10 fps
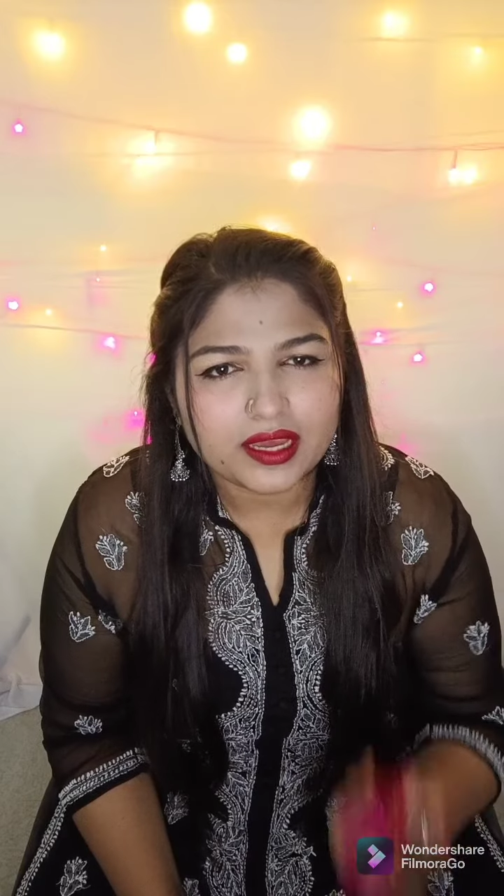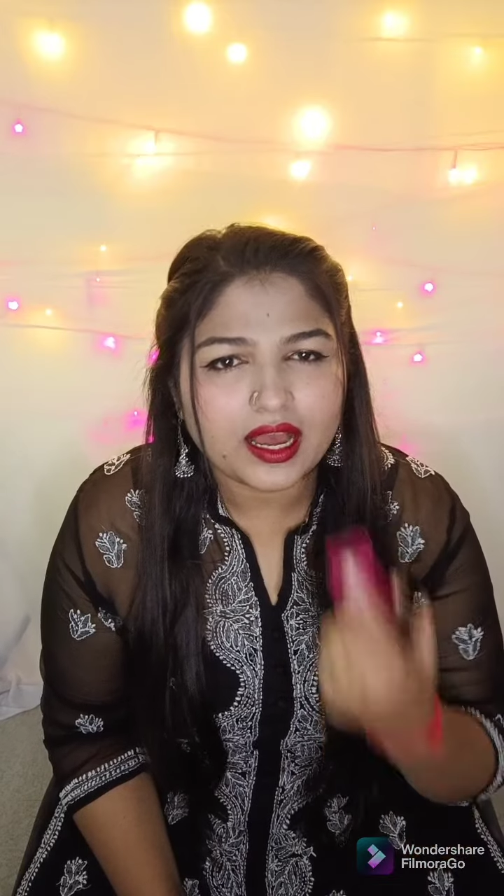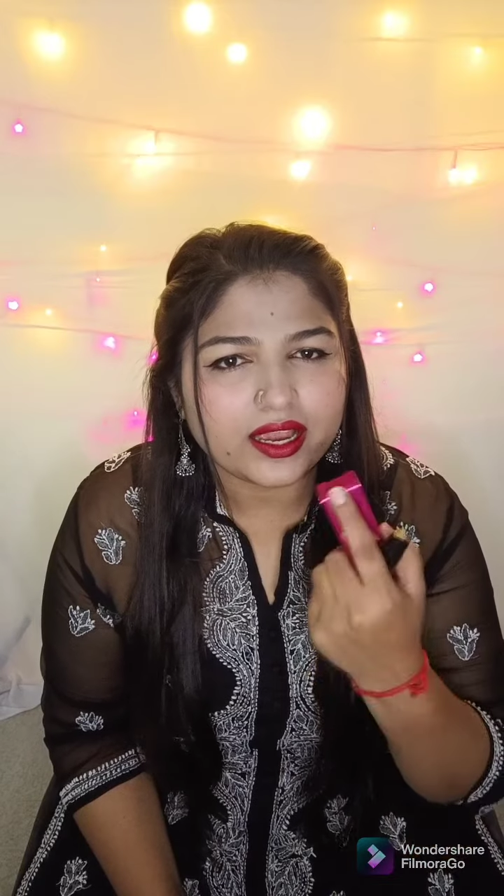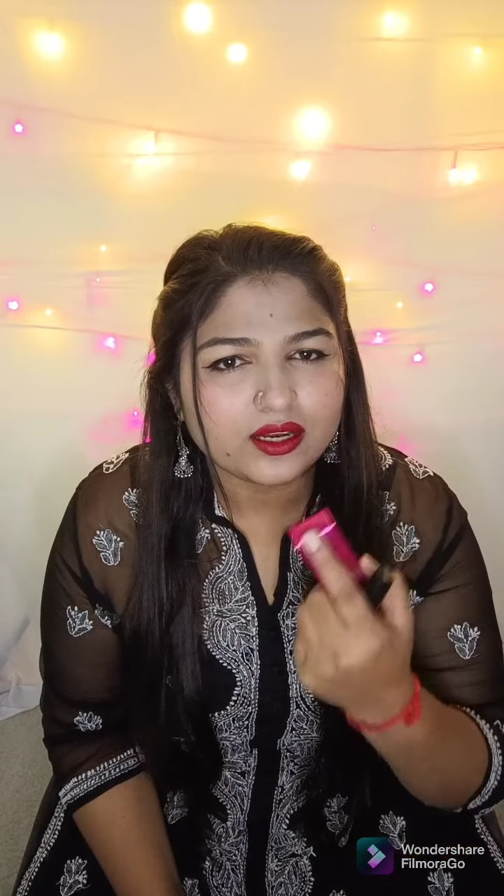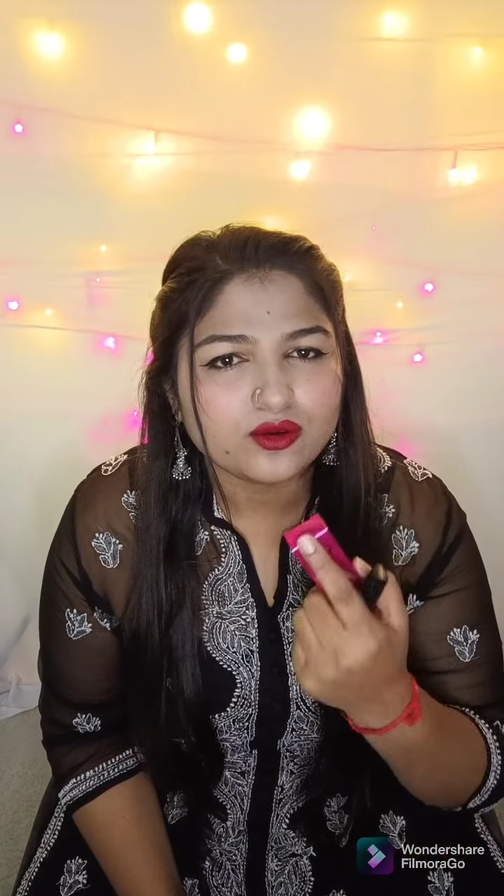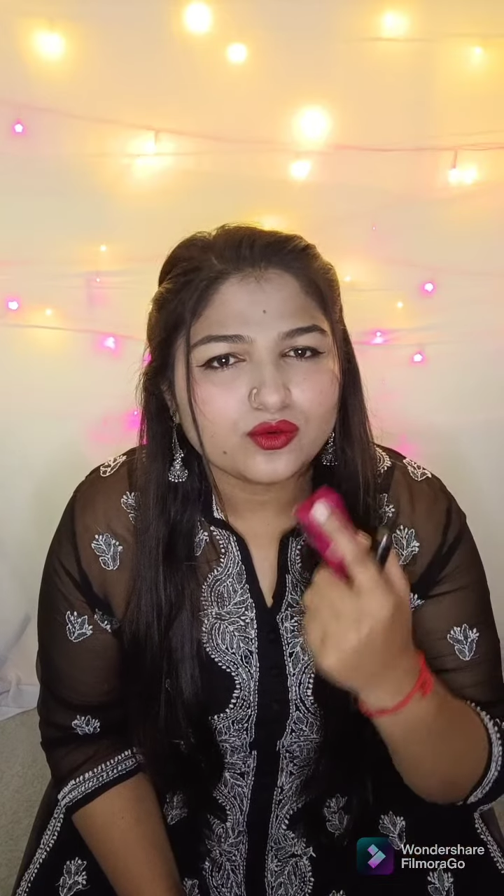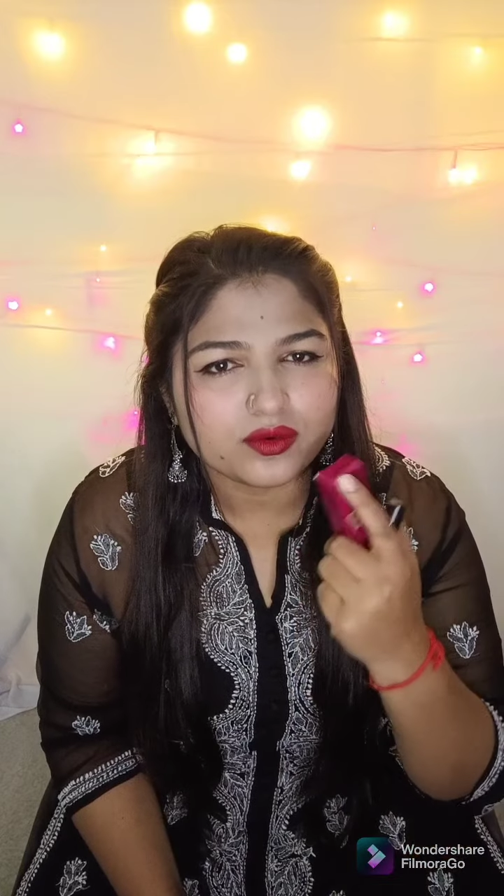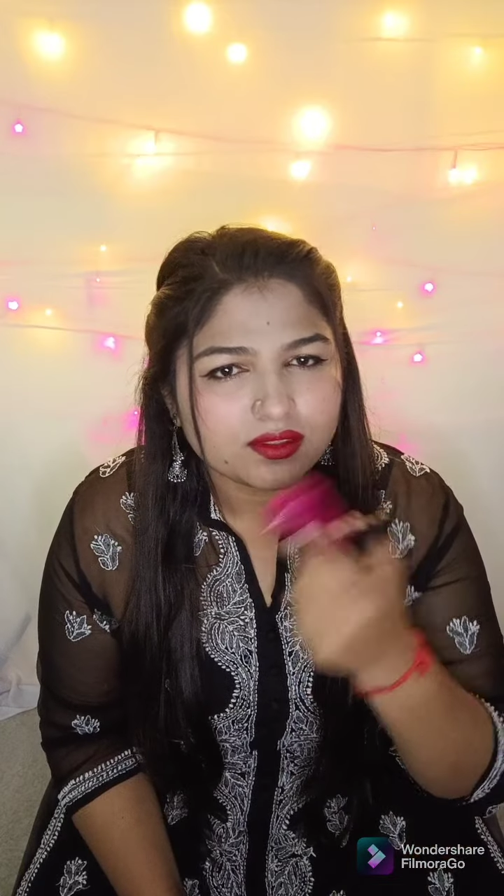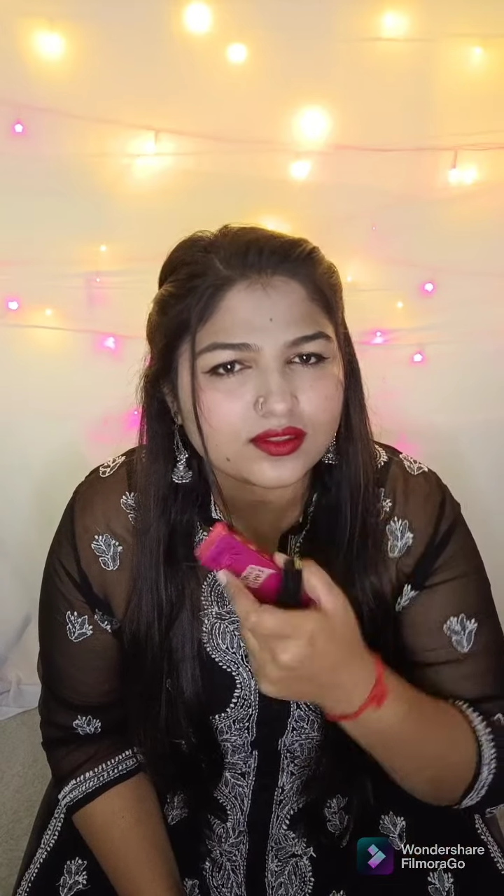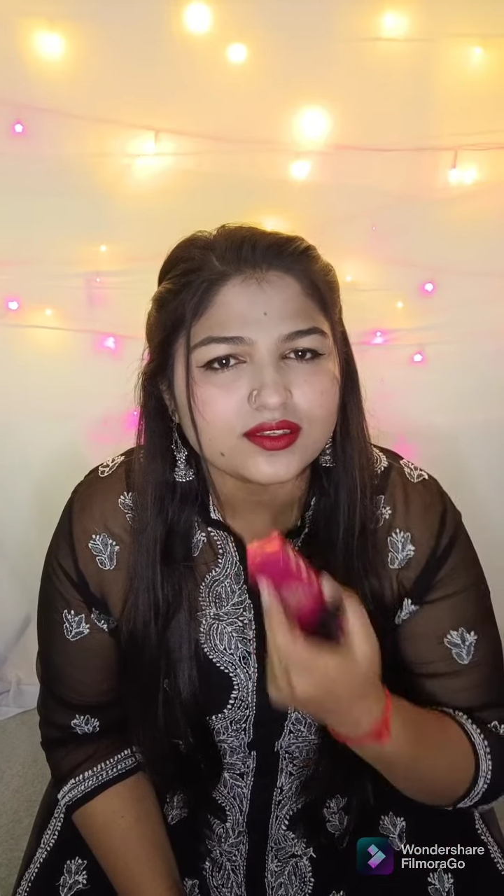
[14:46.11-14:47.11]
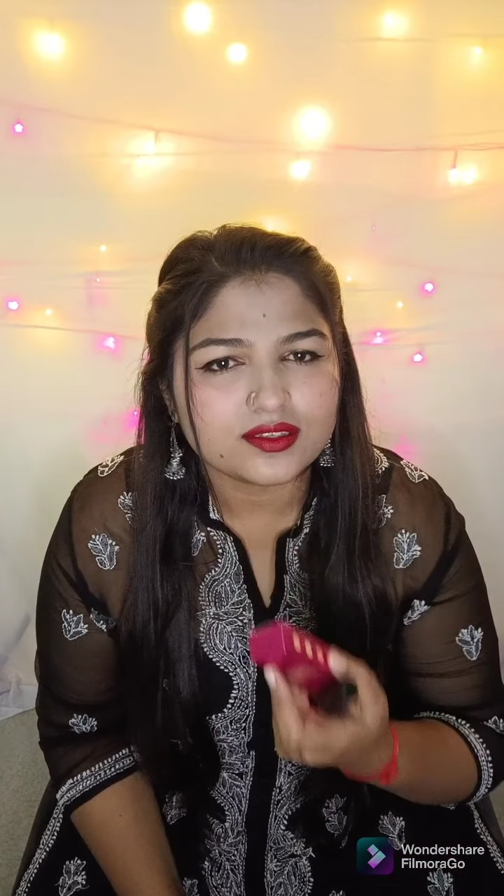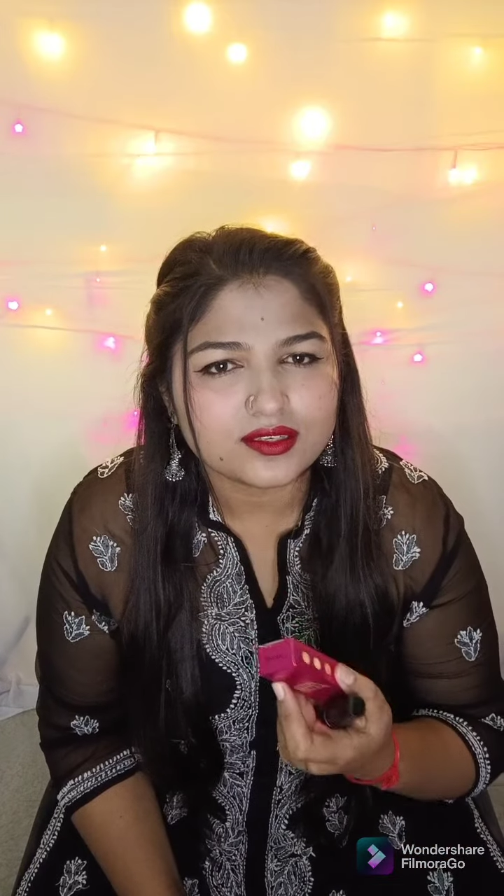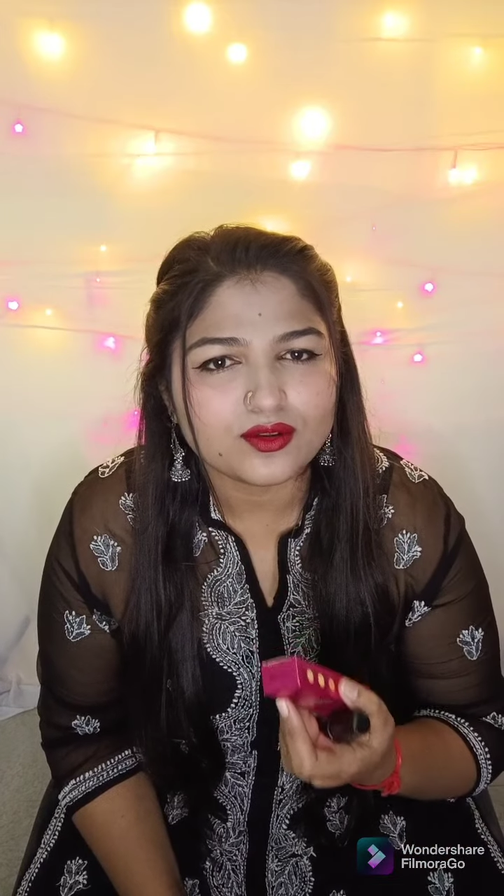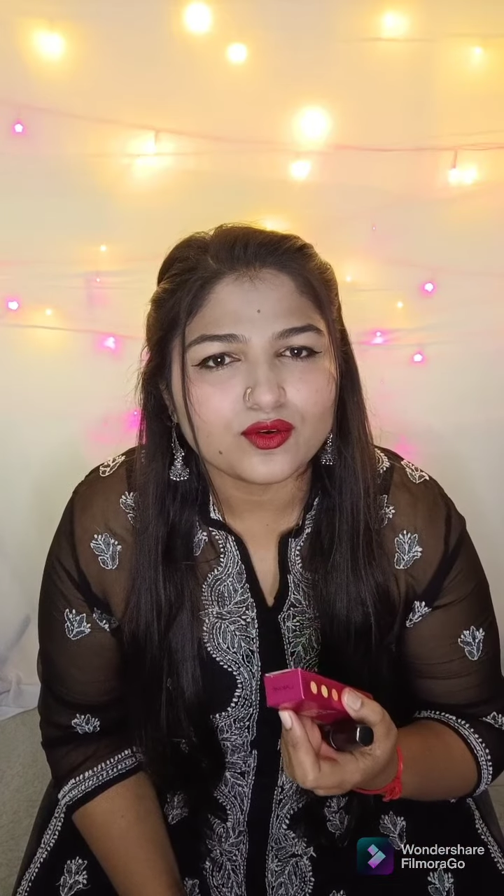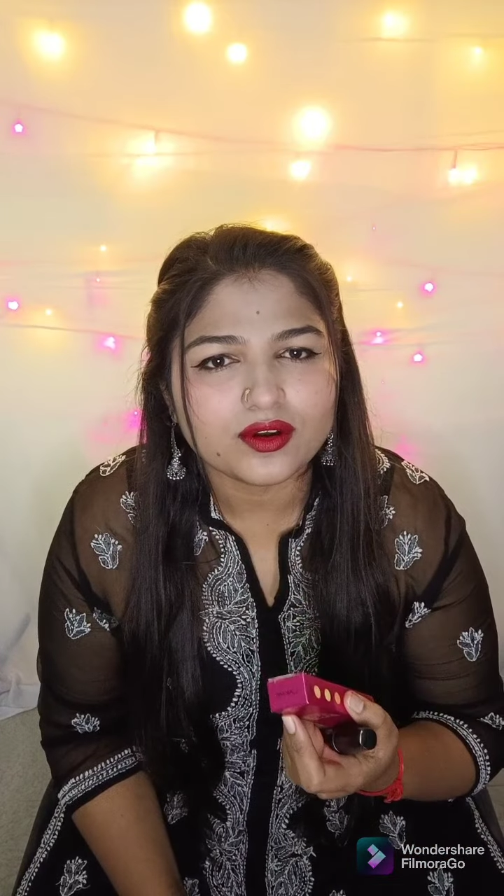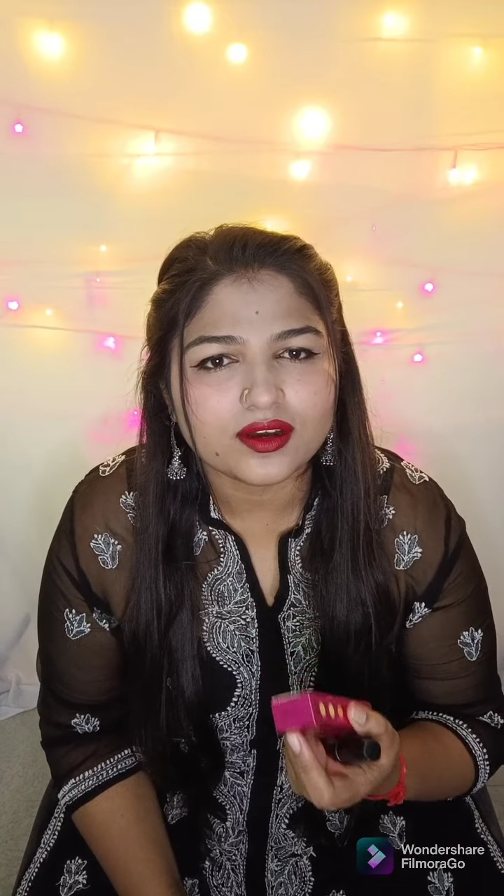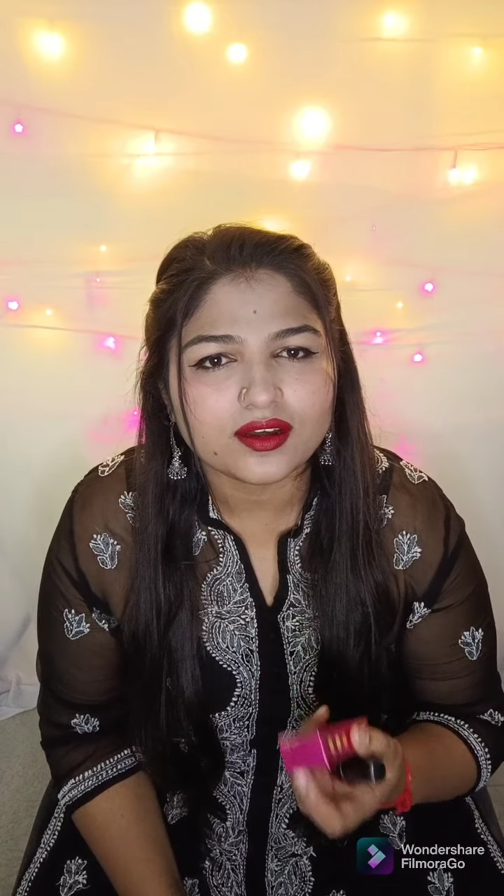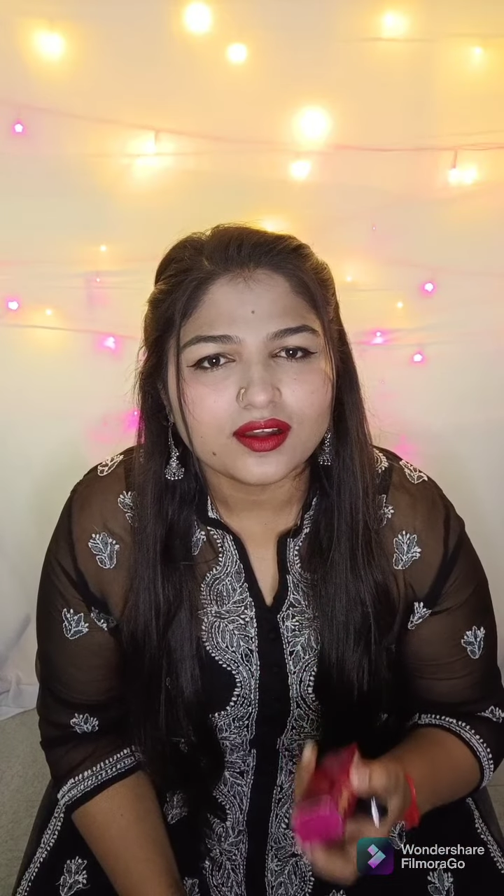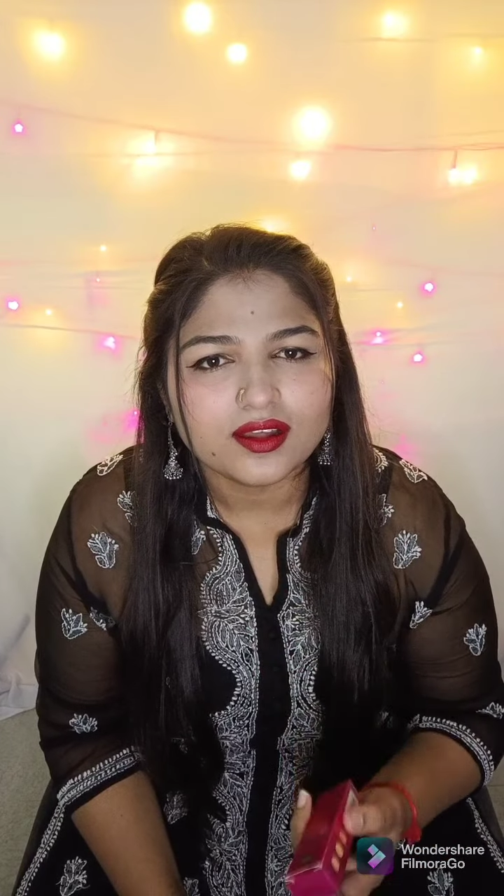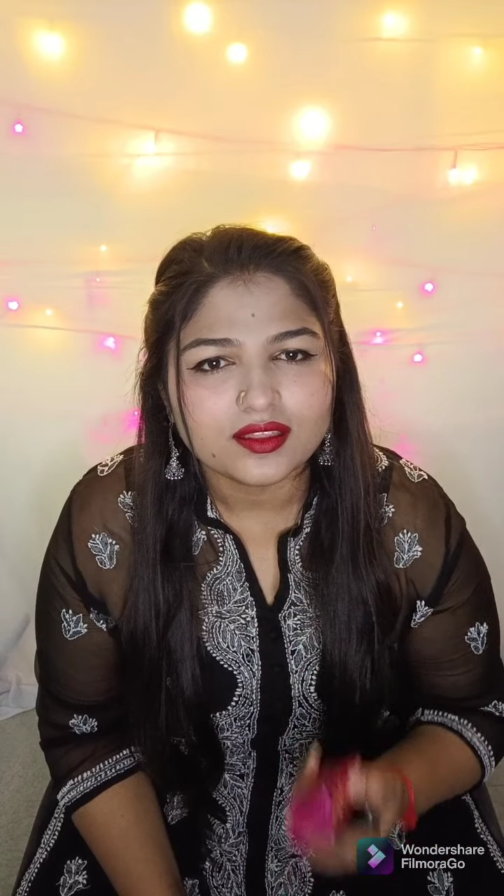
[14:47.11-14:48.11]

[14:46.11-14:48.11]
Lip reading: Yeah, I know in this look